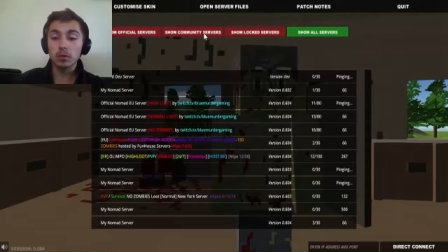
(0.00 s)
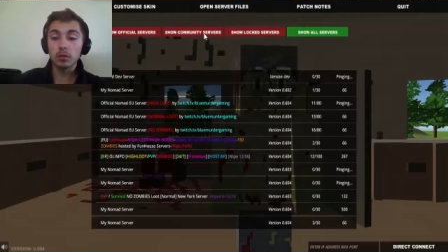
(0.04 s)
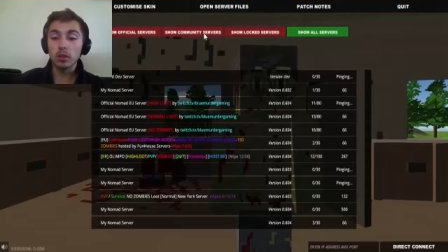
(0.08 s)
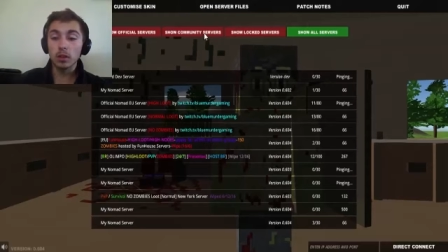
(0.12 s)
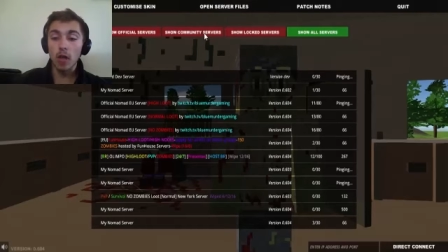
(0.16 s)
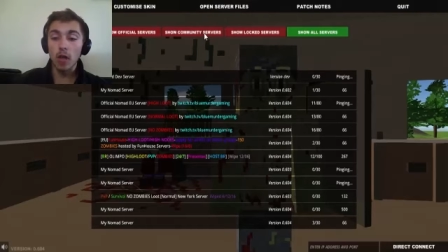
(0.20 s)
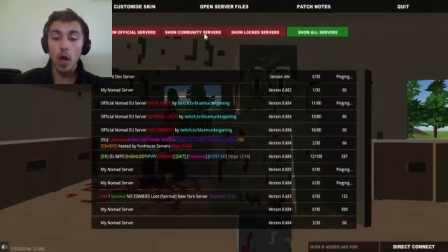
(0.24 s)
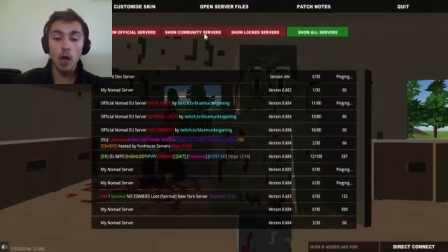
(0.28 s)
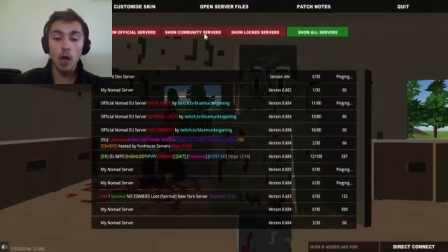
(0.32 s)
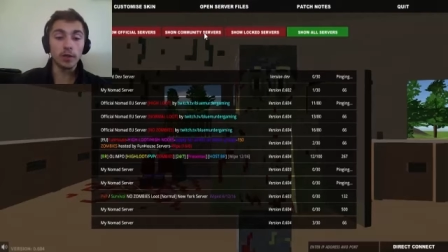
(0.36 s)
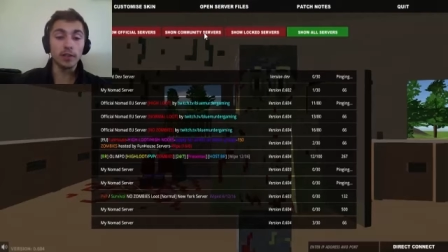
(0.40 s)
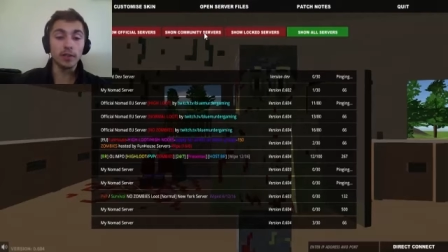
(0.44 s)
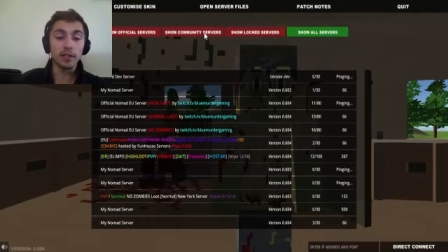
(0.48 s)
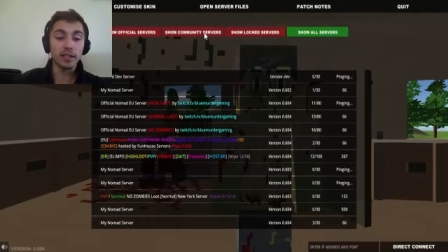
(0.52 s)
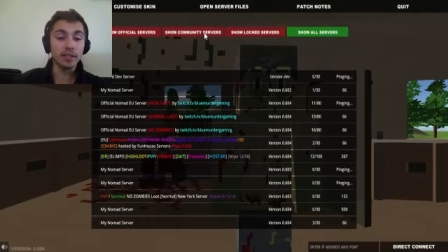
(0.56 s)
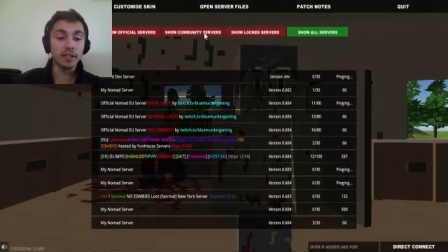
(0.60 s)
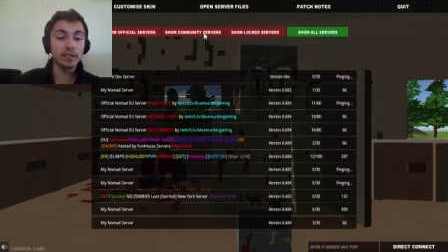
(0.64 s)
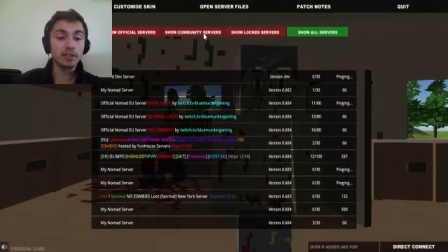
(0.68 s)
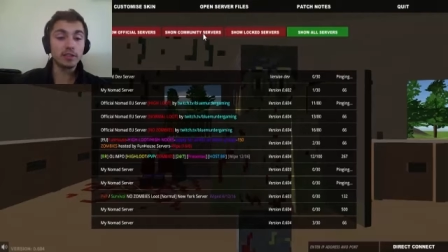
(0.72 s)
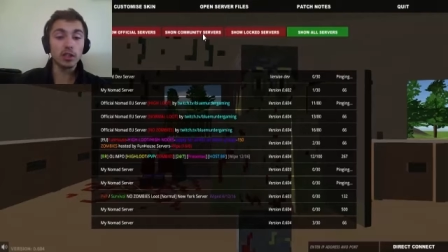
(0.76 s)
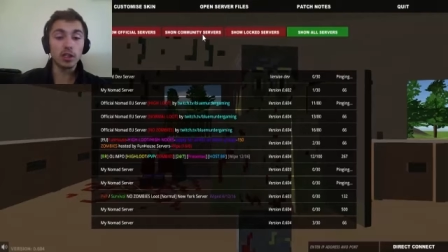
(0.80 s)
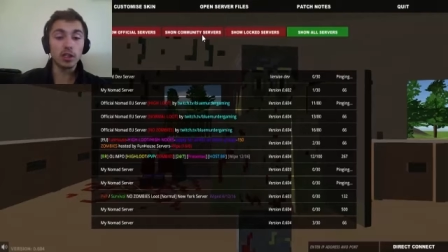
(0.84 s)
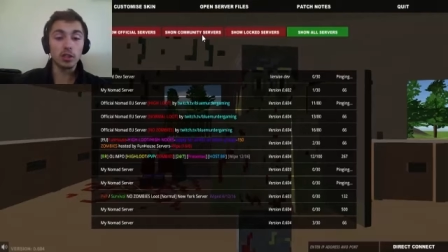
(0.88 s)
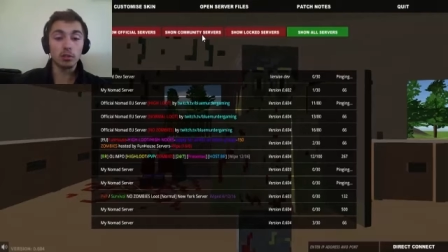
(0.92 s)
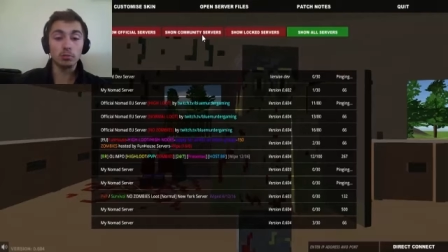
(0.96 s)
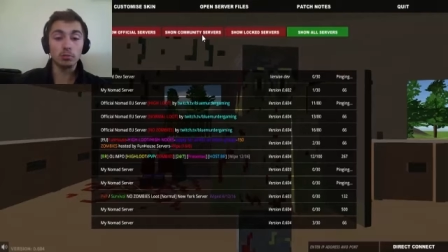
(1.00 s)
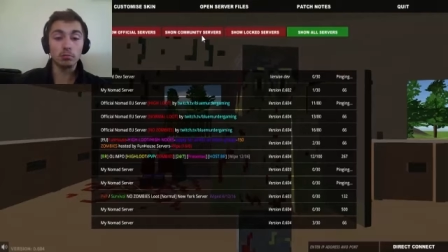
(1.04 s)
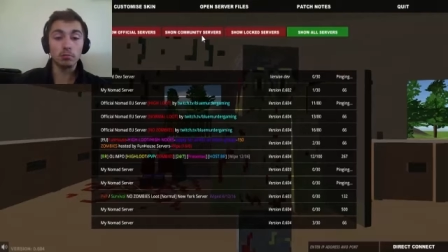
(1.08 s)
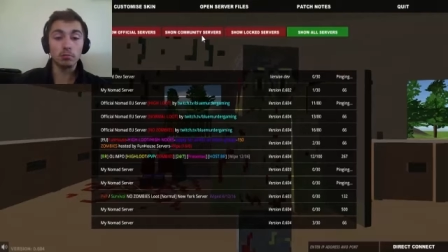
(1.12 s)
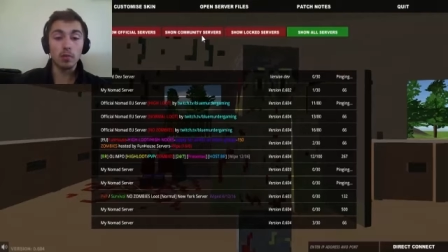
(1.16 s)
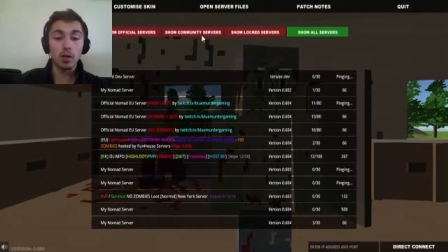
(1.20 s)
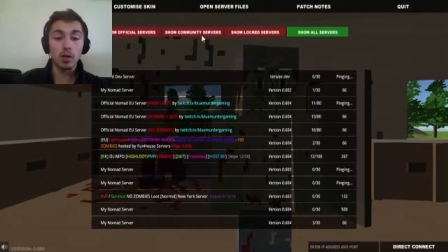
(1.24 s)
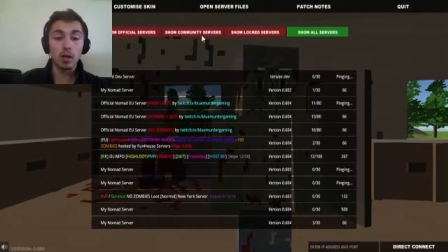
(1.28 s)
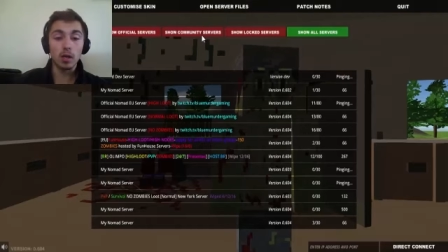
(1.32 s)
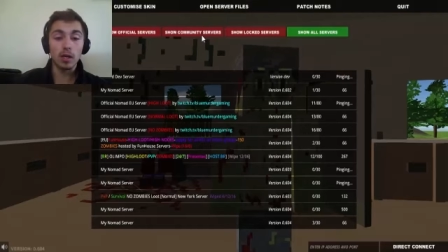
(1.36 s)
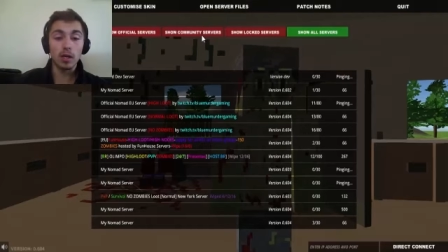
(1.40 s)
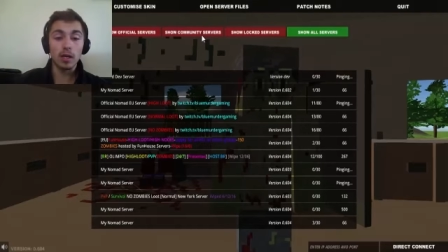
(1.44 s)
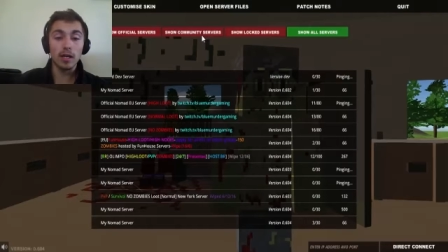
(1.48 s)
kind of decent,
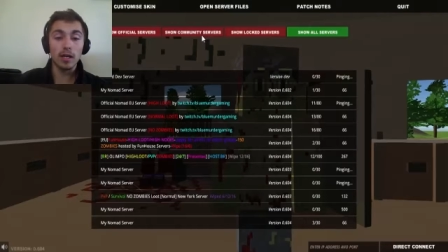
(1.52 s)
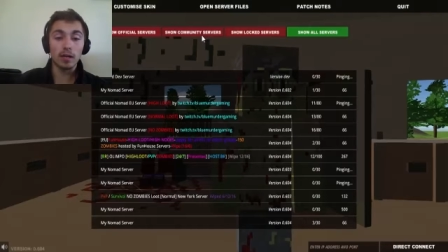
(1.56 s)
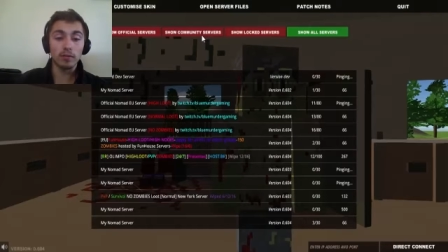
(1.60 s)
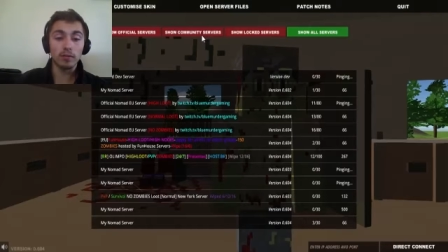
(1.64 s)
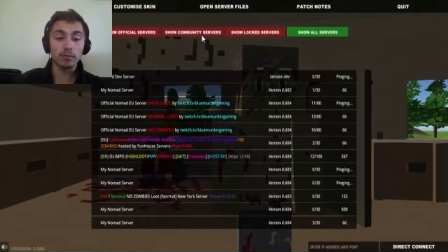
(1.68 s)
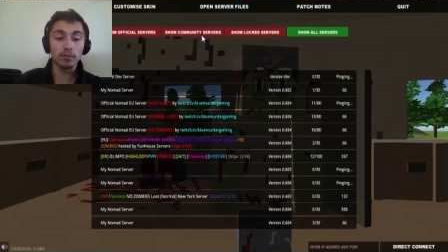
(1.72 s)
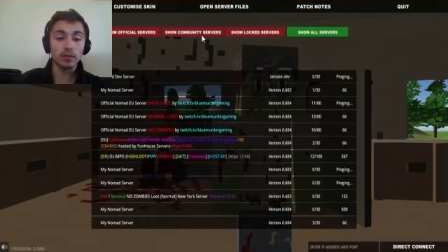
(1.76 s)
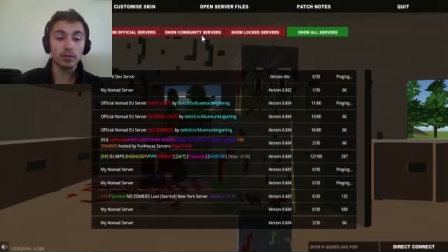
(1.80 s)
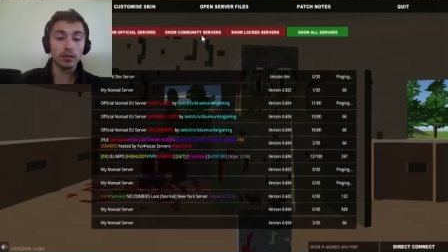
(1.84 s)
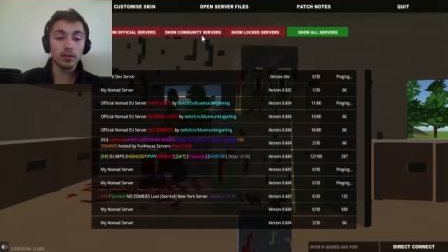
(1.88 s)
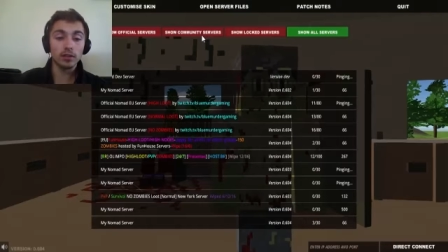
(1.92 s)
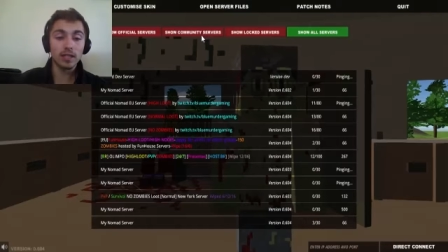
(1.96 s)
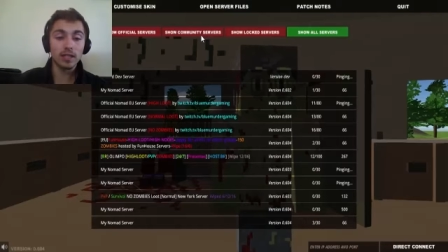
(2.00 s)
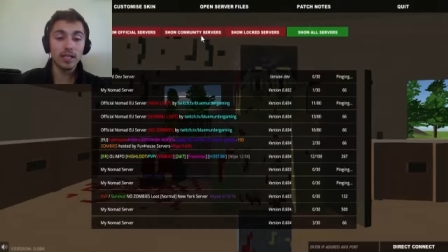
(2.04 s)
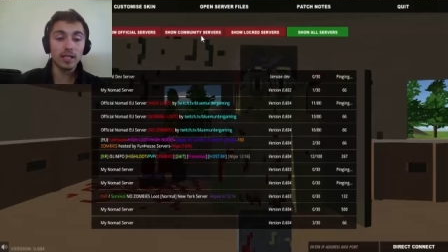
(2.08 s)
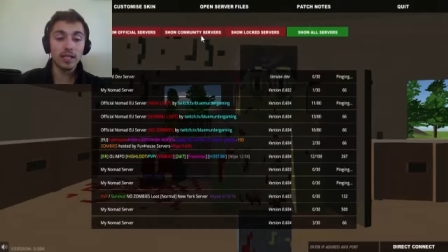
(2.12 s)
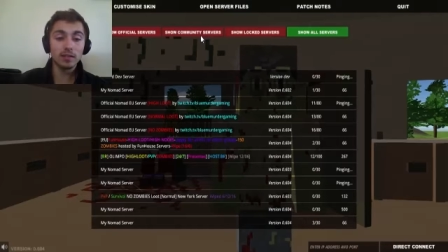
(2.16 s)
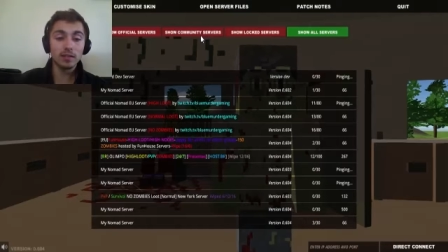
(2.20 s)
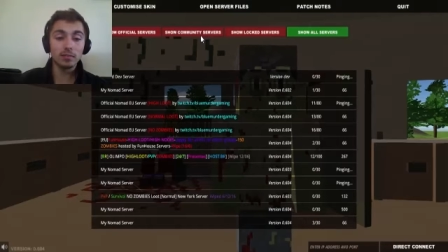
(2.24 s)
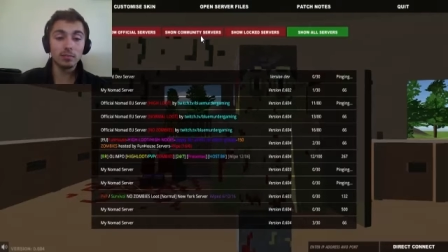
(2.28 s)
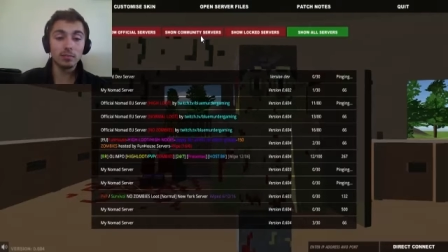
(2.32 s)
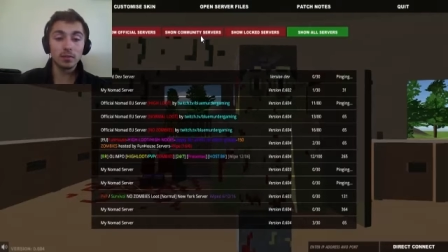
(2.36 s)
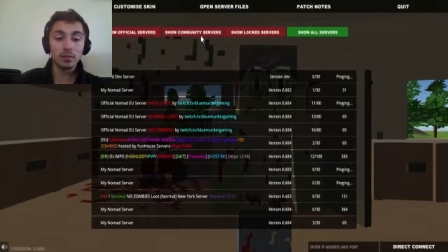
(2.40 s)
I have to say.